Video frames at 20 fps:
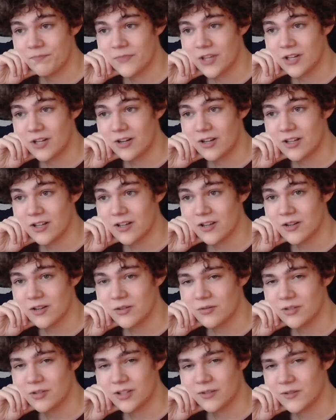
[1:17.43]
I
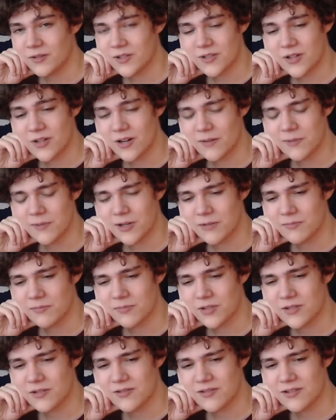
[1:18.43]
don't really want to talk about them
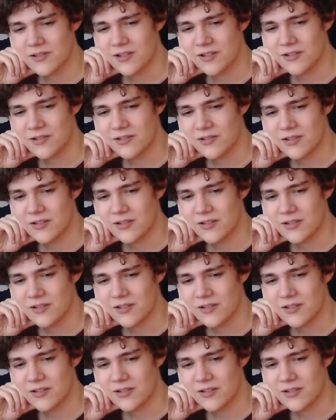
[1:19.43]
because, you know,